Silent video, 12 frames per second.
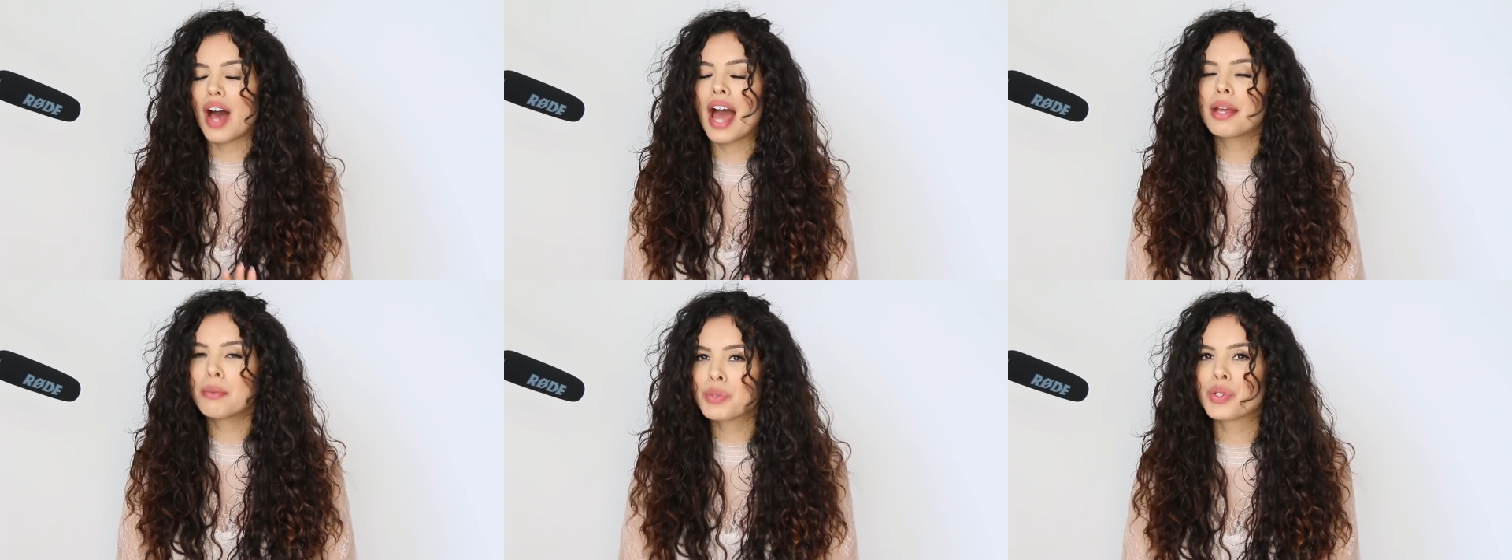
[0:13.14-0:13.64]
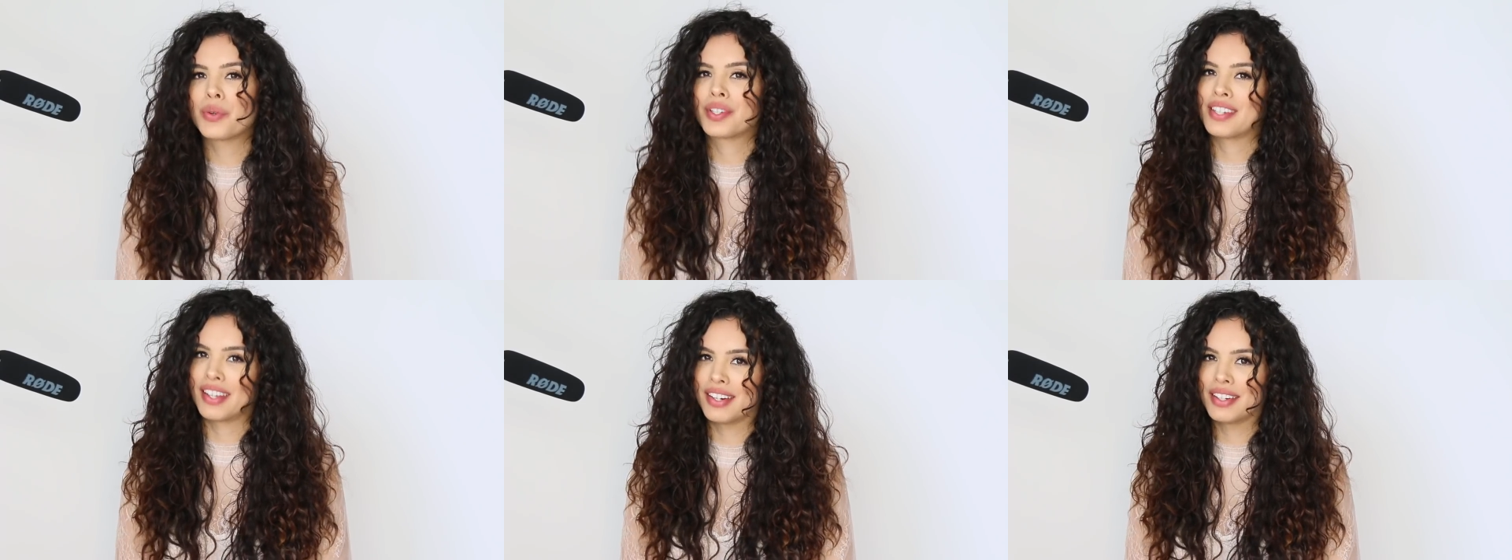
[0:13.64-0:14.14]
I am so
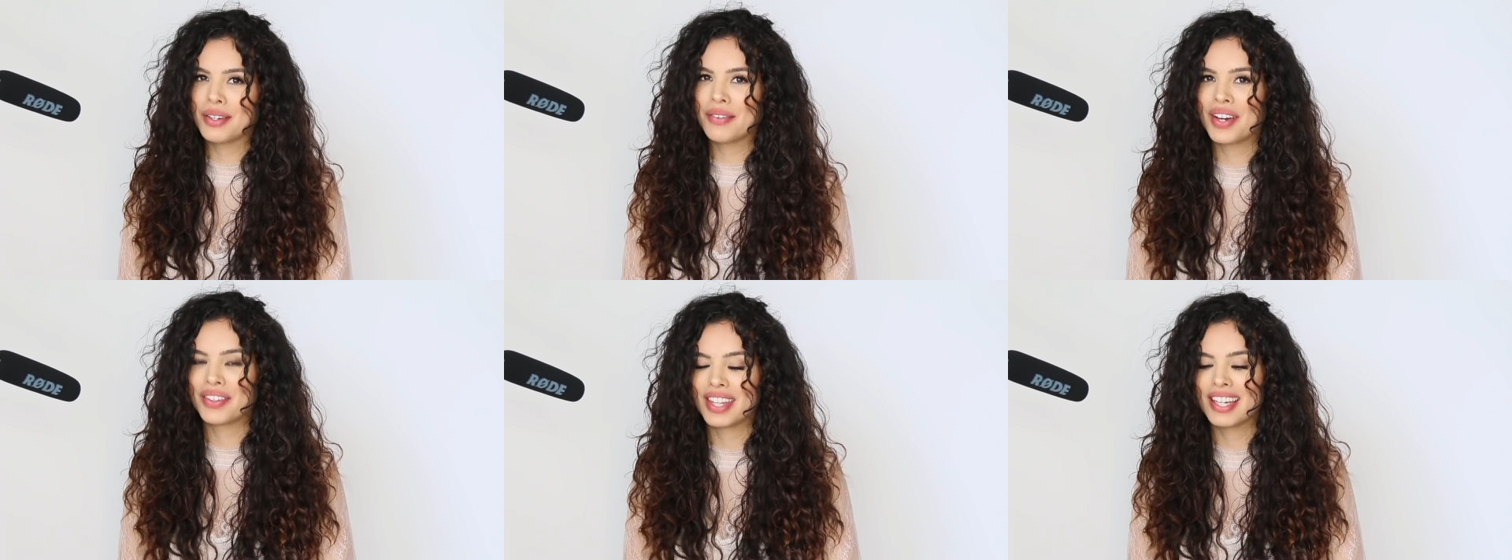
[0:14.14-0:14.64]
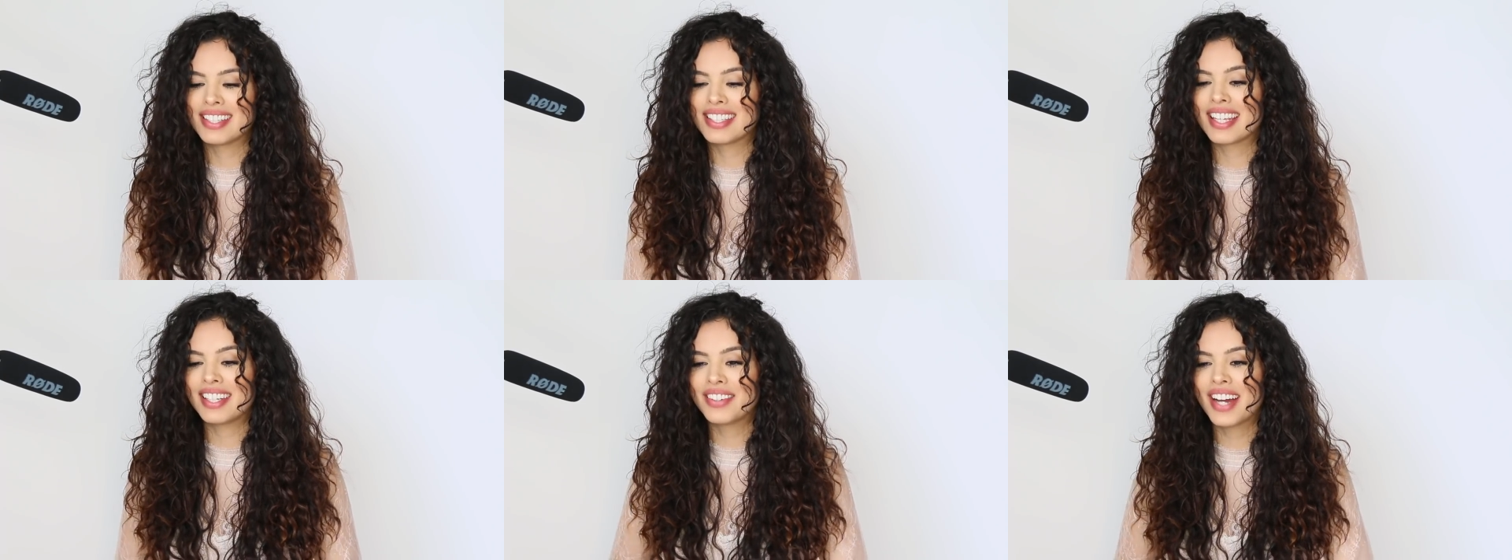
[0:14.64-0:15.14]
excited about
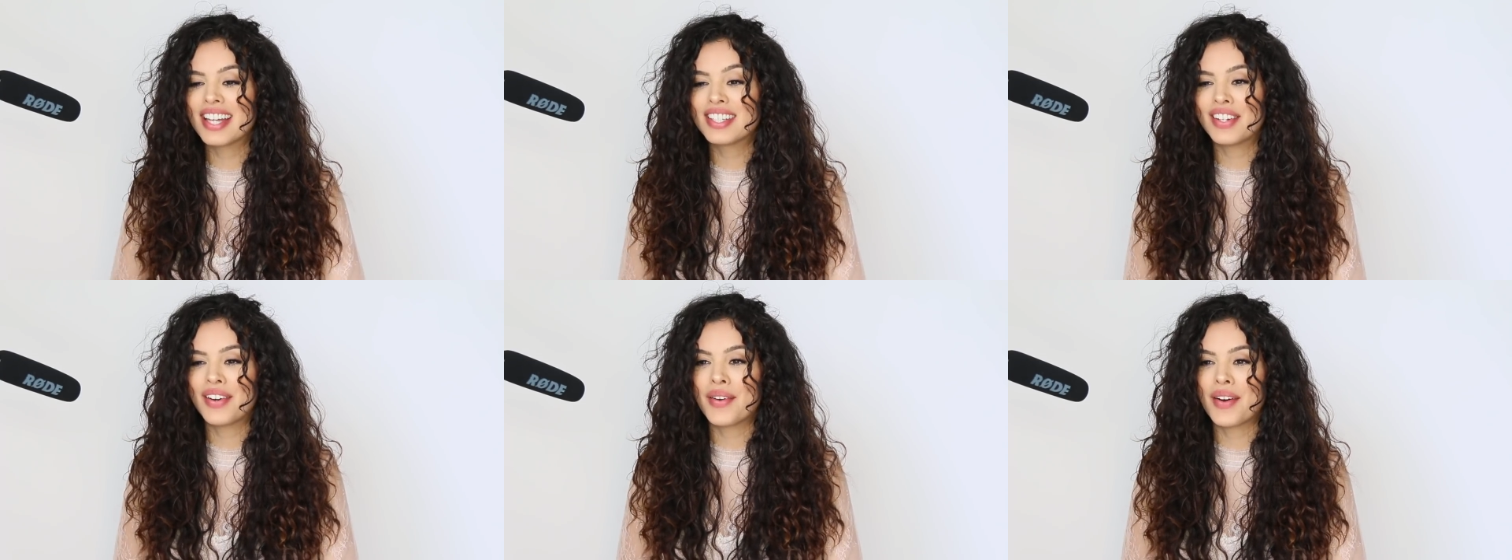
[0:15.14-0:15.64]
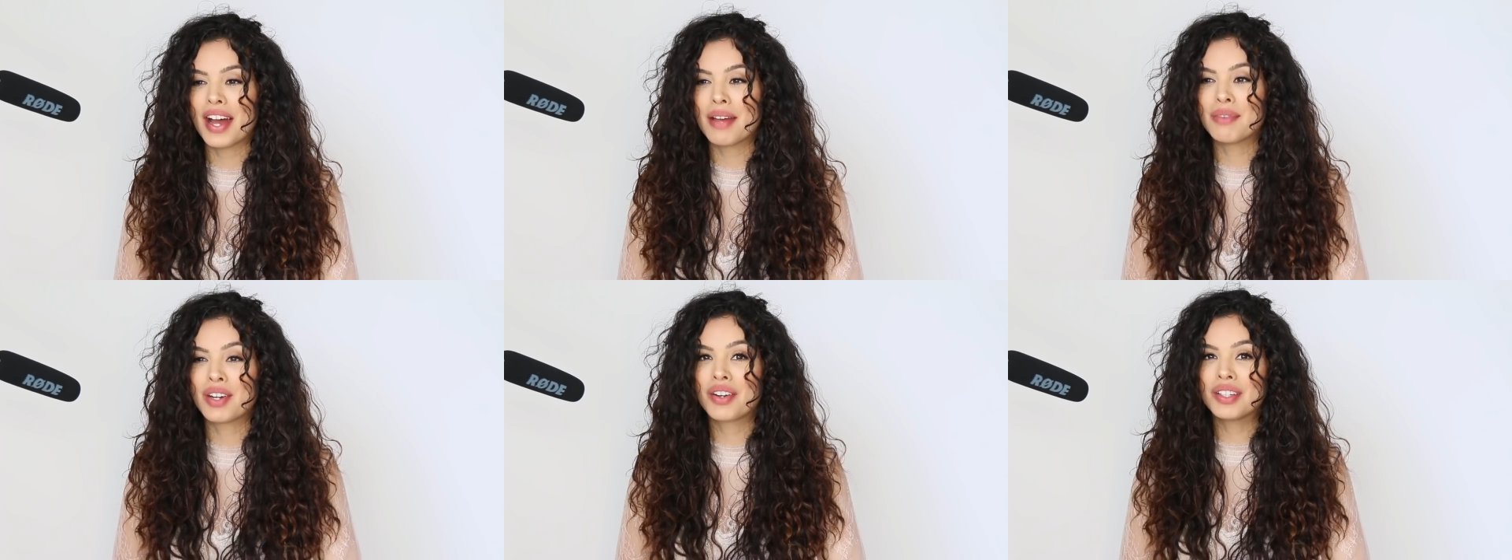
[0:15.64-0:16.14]
this. You guys know
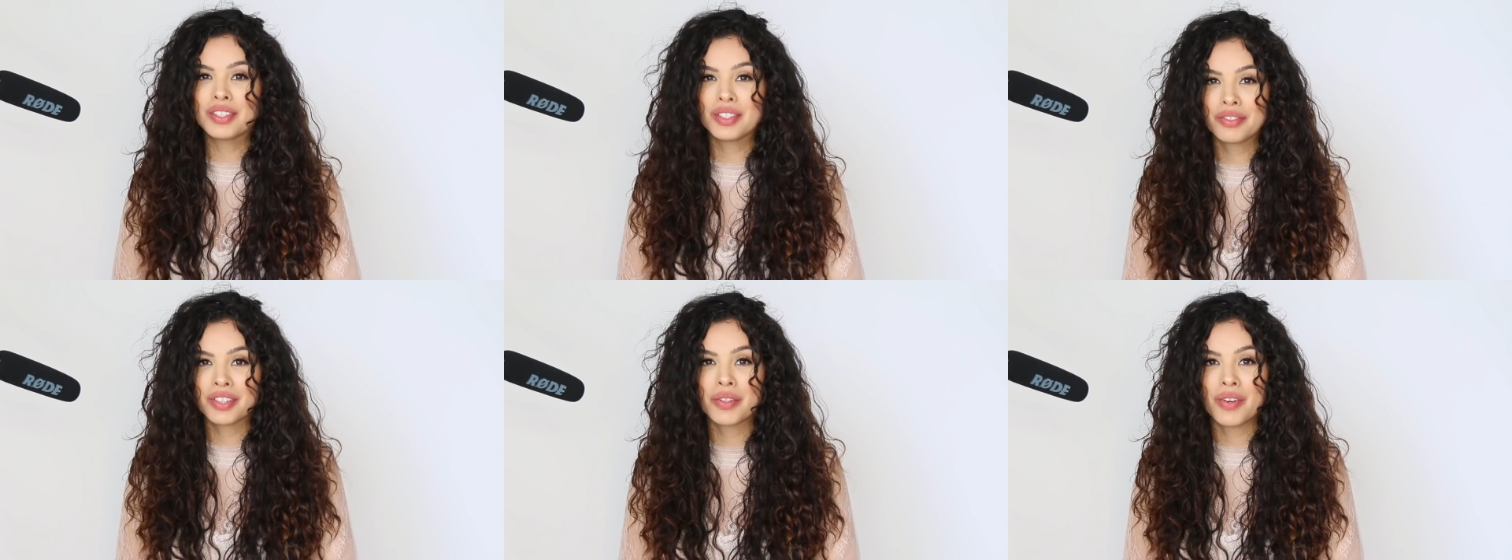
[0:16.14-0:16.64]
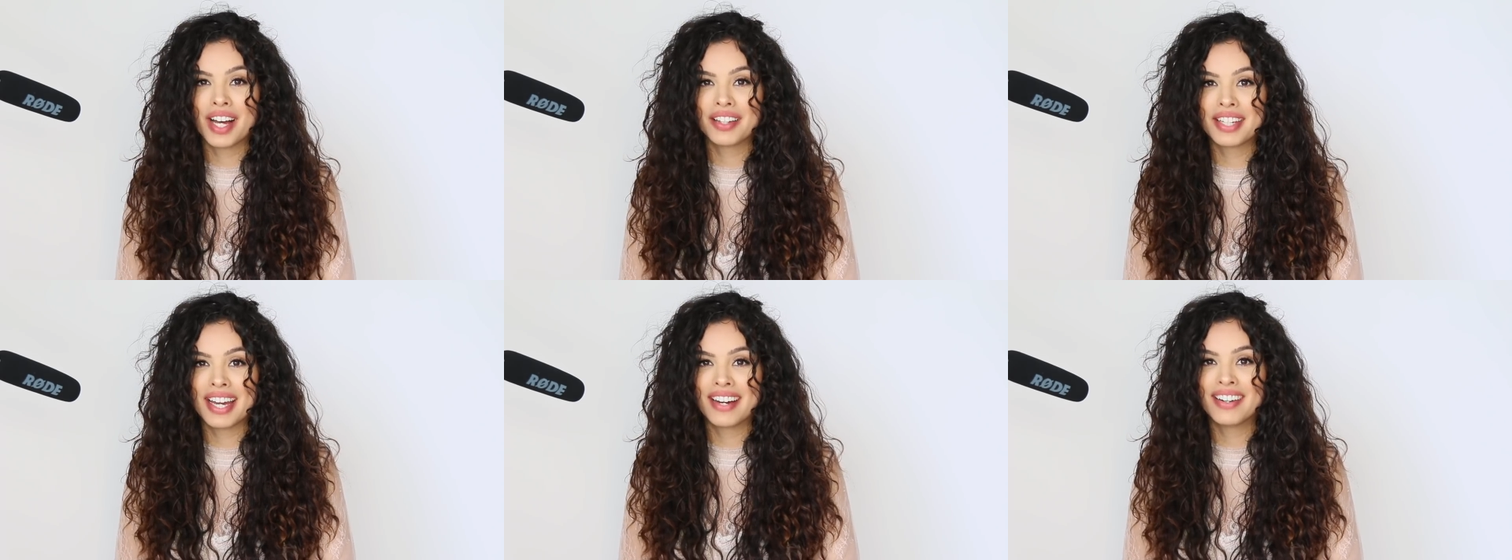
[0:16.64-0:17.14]
I've been on YouTube for a
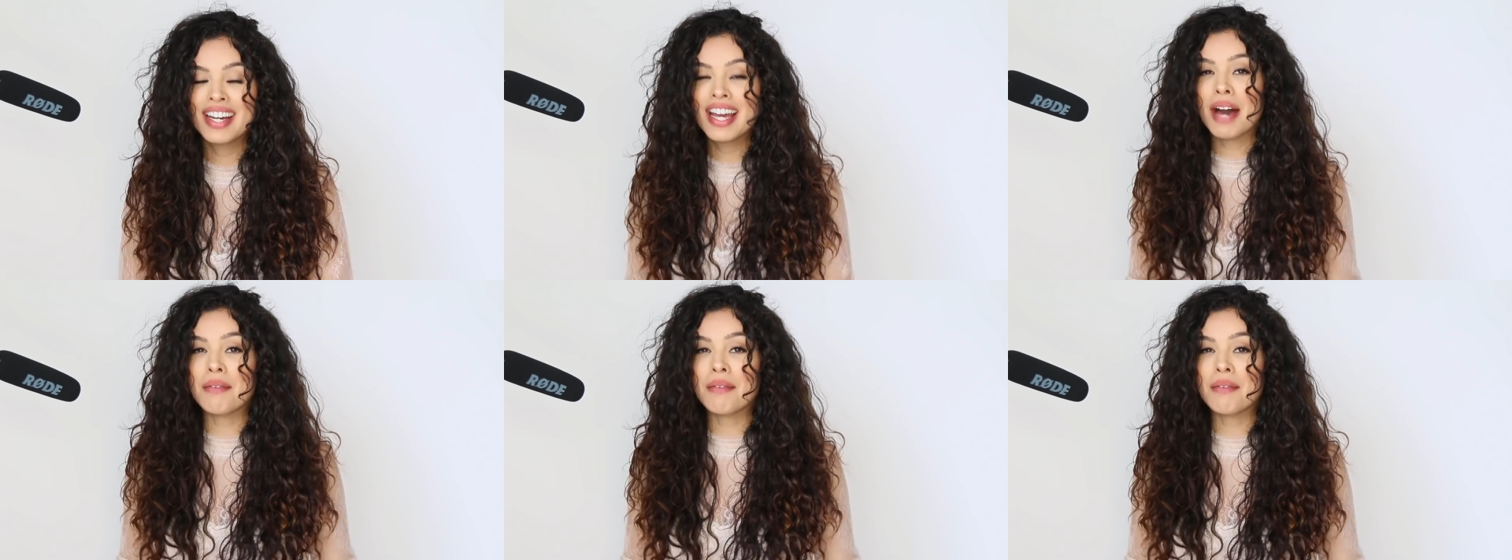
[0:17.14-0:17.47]
while now.